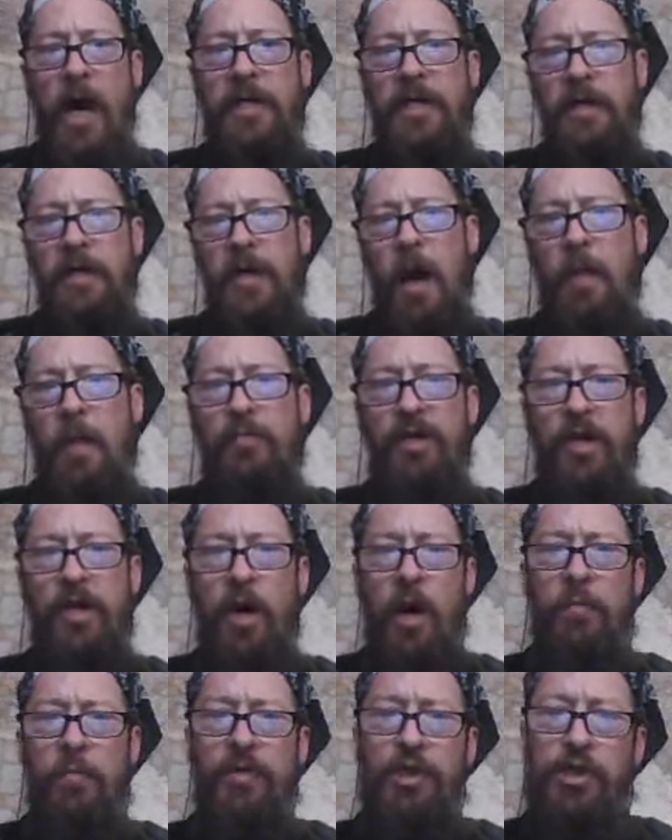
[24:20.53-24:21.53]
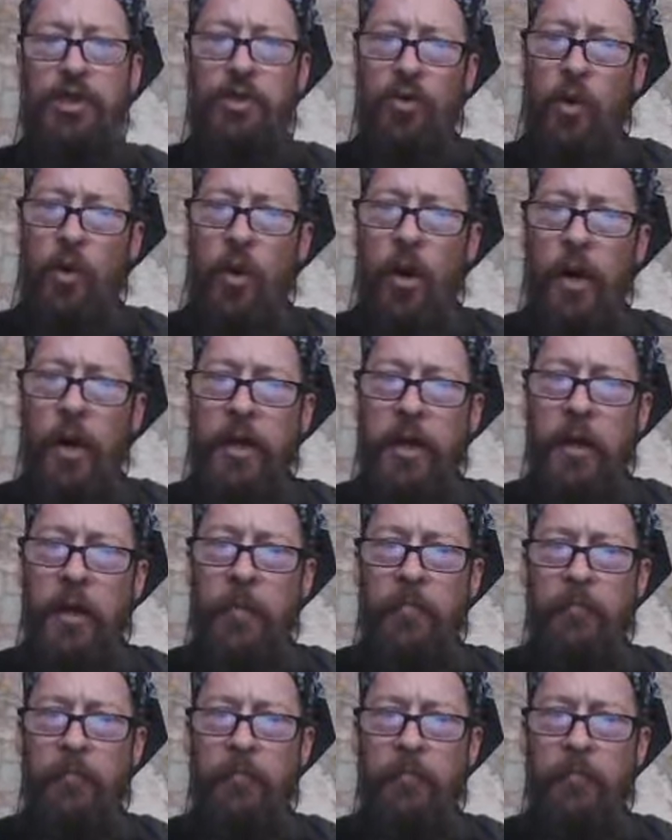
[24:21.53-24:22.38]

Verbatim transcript: I cannot become destroyed.